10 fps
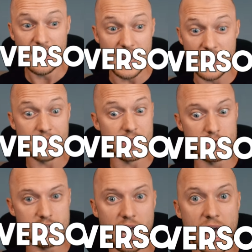and there
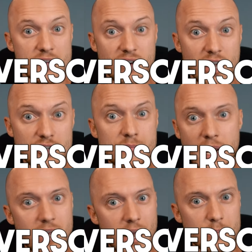was a high volume,
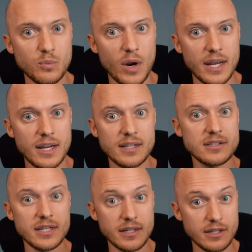I kept waiting
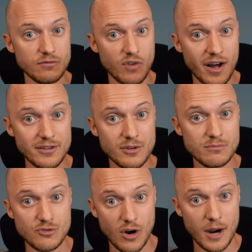till the
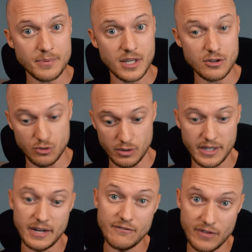volume dropped to
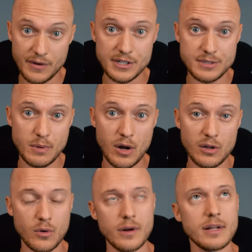like a very
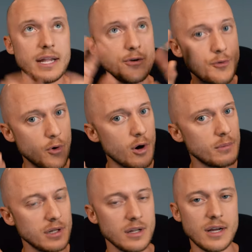small or
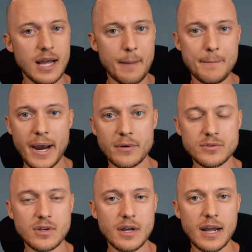normal
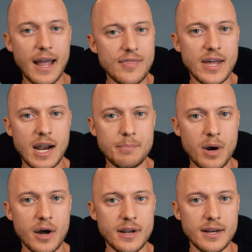amount. And then I
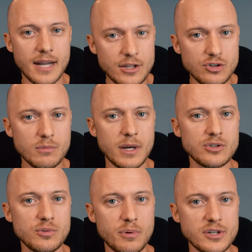bought in and took my
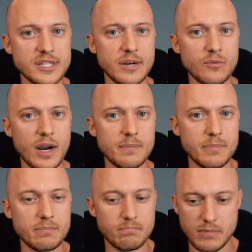2% right
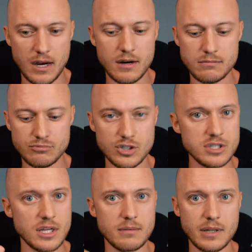there,
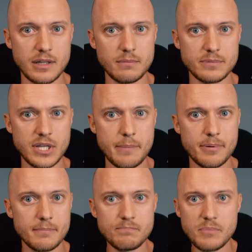just that little
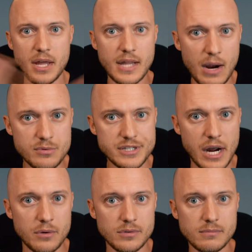dip, and I was
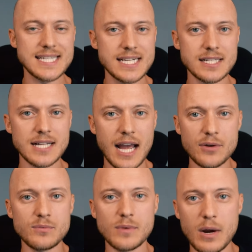out. still,
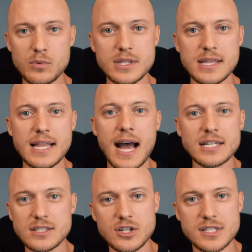I would
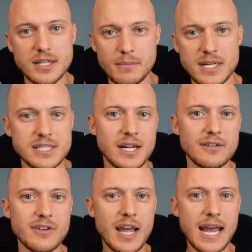not consider
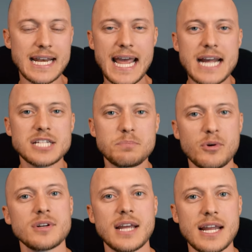myself an
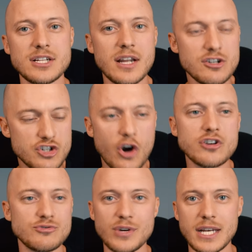expert in
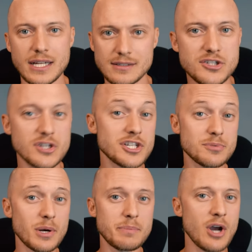chart reading. So I just
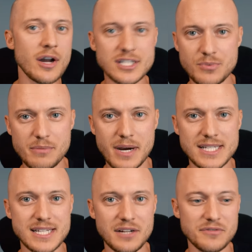want to be honest with
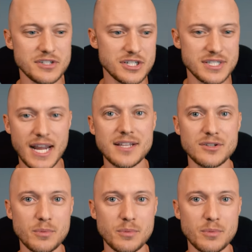myself and just take the